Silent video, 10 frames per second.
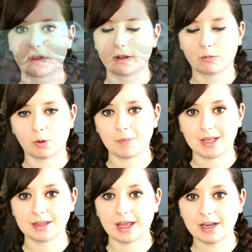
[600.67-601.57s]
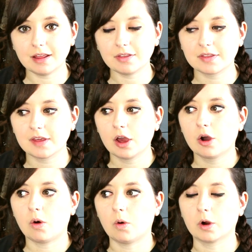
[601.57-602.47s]
like romaine lettuce
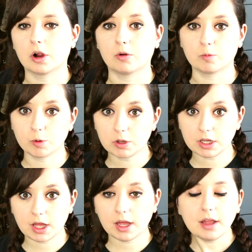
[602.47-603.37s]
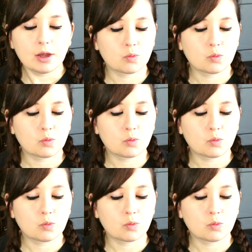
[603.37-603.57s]
or arugula,